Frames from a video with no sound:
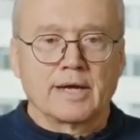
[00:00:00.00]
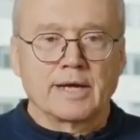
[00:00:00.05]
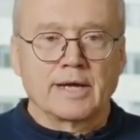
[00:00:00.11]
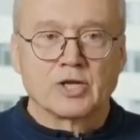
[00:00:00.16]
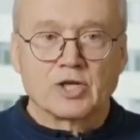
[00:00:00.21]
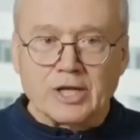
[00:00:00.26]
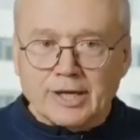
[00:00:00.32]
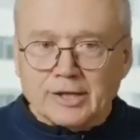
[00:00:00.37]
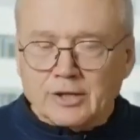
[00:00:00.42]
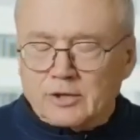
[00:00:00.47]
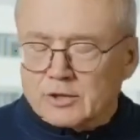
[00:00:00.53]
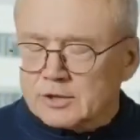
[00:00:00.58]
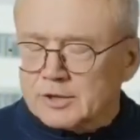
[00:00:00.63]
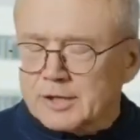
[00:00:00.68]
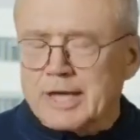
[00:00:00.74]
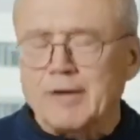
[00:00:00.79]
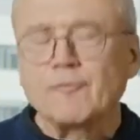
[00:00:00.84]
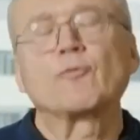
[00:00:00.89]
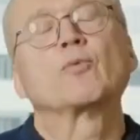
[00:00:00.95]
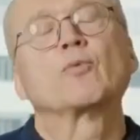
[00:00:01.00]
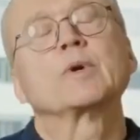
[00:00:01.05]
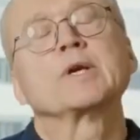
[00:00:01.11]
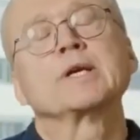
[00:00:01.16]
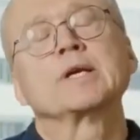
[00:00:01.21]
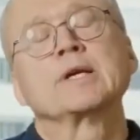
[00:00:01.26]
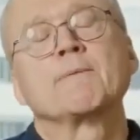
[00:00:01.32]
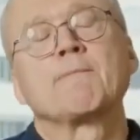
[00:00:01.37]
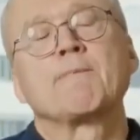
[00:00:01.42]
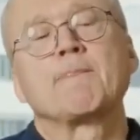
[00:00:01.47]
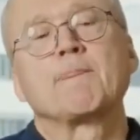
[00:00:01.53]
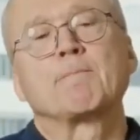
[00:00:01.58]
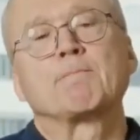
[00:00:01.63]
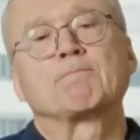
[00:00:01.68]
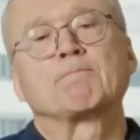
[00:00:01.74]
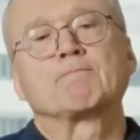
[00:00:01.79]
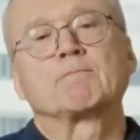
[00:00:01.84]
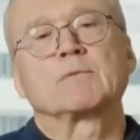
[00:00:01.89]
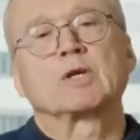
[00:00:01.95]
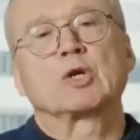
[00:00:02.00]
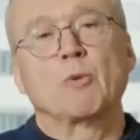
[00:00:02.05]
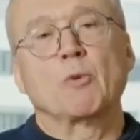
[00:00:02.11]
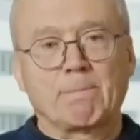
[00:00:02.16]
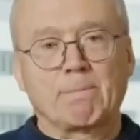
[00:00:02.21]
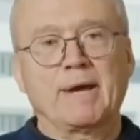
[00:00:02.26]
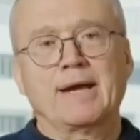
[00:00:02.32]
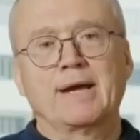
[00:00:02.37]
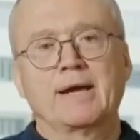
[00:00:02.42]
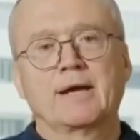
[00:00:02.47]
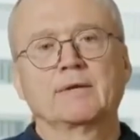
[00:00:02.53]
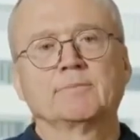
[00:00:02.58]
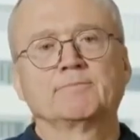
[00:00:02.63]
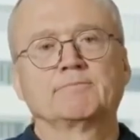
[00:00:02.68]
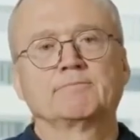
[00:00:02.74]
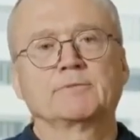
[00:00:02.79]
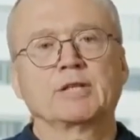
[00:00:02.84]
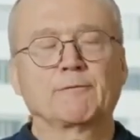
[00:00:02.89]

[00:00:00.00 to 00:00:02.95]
In general, if we compare